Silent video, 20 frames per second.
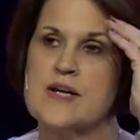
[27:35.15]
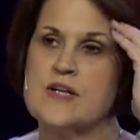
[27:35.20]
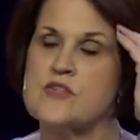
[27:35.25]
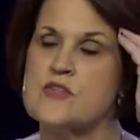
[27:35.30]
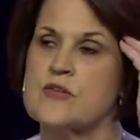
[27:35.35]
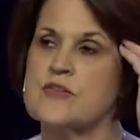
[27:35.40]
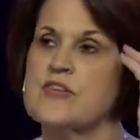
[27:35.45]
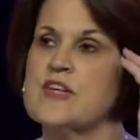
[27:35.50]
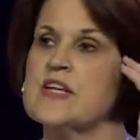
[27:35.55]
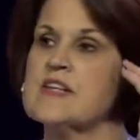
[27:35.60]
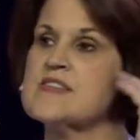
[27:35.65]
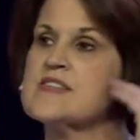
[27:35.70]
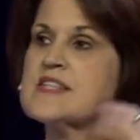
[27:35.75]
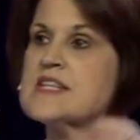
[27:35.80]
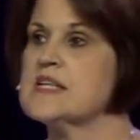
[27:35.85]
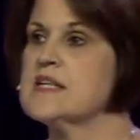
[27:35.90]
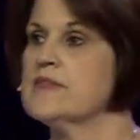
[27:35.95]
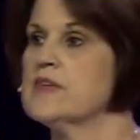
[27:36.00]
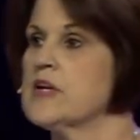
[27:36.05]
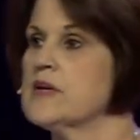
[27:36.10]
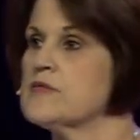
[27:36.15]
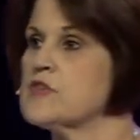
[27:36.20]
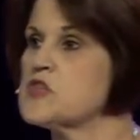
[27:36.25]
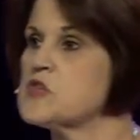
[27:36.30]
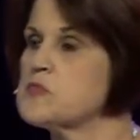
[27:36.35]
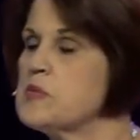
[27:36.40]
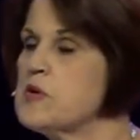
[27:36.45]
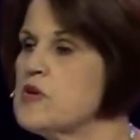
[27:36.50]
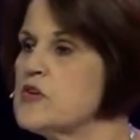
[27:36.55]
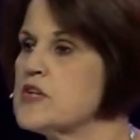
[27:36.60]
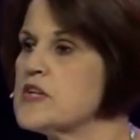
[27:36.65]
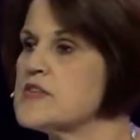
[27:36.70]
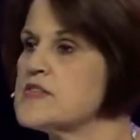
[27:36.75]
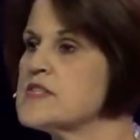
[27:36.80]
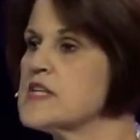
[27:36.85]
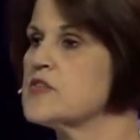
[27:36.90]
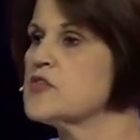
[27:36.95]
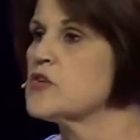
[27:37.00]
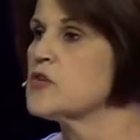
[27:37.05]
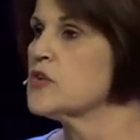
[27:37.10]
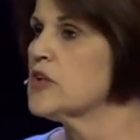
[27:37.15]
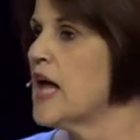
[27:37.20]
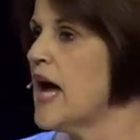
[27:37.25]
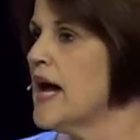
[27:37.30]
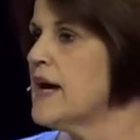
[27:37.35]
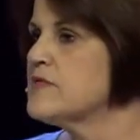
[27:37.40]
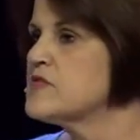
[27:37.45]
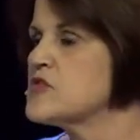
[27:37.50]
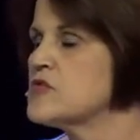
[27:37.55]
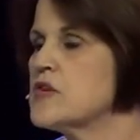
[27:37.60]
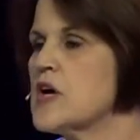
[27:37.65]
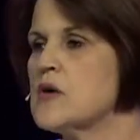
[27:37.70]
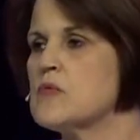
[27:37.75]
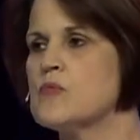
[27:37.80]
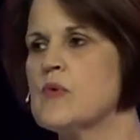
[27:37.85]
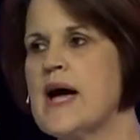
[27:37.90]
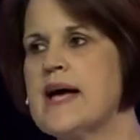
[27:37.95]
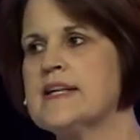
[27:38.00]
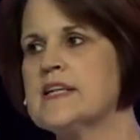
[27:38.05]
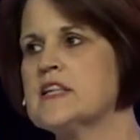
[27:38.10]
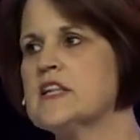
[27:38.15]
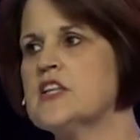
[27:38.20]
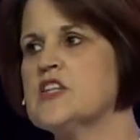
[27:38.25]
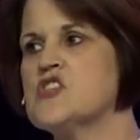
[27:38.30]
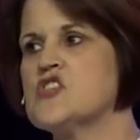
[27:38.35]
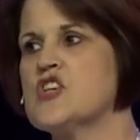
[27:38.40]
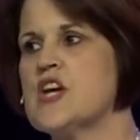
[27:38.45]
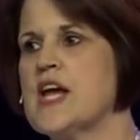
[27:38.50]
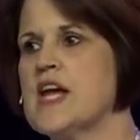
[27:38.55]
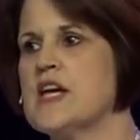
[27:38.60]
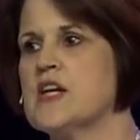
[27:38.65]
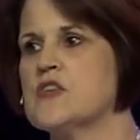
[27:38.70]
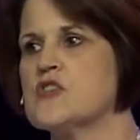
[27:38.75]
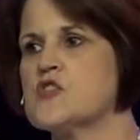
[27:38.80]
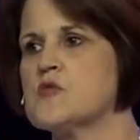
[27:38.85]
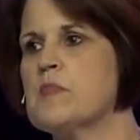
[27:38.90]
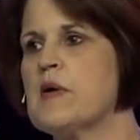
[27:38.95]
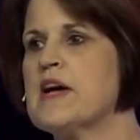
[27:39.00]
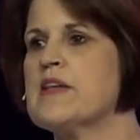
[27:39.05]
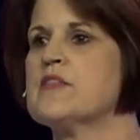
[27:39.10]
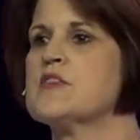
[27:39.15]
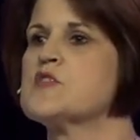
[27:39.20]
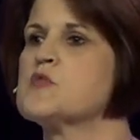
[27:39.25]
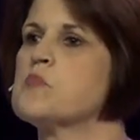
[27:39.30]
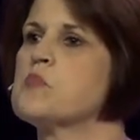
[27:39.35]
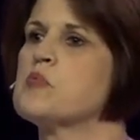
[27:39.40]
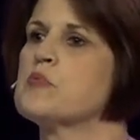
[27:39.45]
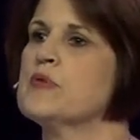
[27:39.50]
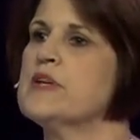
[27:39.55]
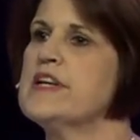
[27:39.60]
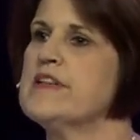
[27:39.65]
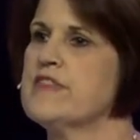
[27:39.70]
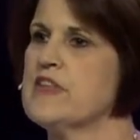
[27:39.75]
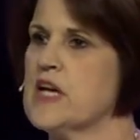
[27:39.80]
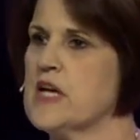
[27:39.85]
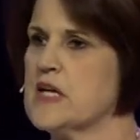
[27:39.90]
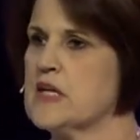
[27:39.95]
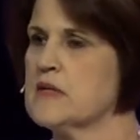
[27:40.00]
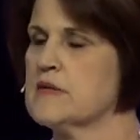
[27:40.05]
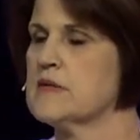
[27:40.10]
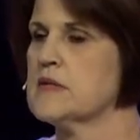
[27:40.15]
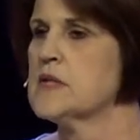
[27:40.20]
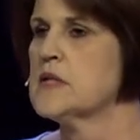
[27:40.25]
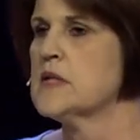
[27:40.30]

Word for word: I don't think it's the giving of the Spirit is that their lives are not radically changed by this breathing.